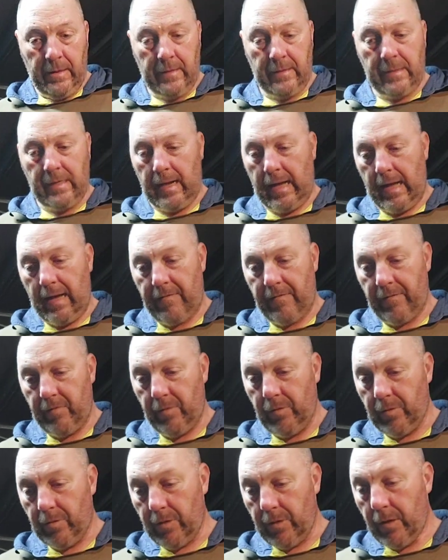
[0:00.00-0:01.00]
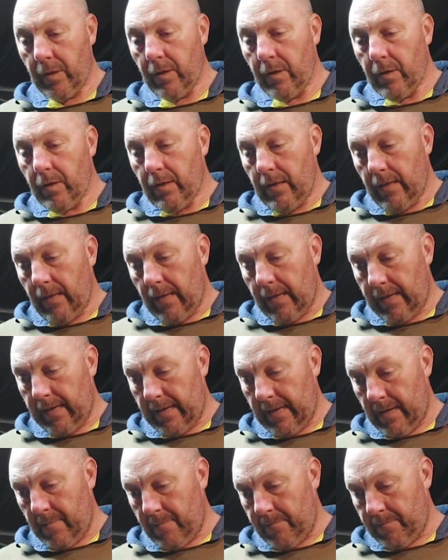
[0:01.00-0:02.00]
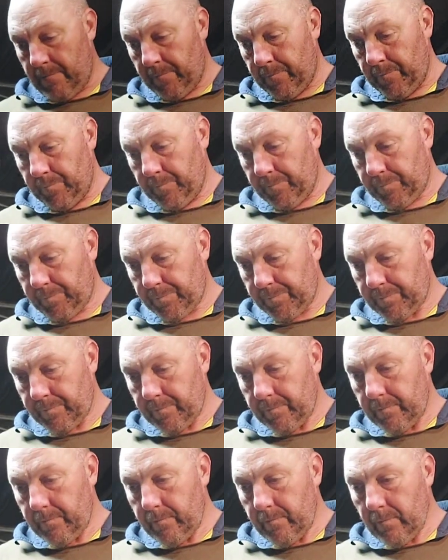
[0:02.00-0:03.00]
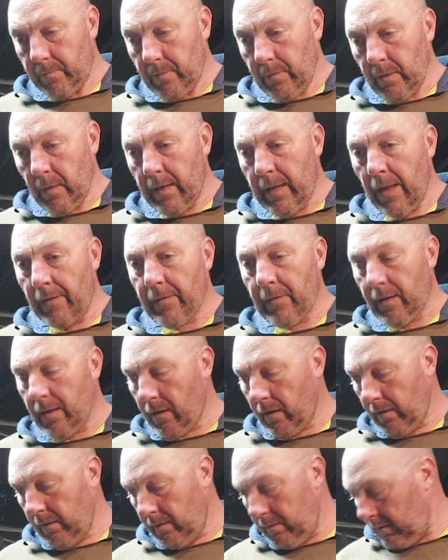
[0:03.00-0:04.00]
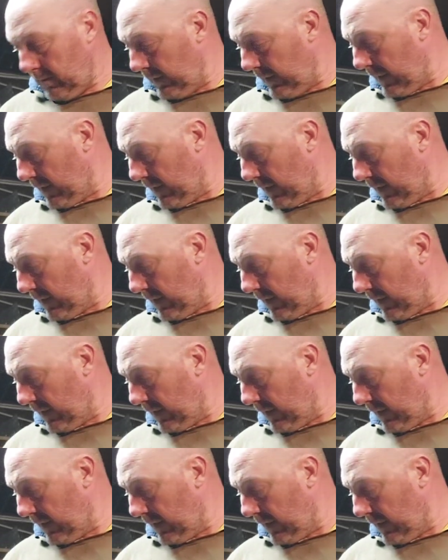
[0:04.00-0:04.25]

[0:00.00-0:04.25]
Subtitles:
And today I feel good. Another little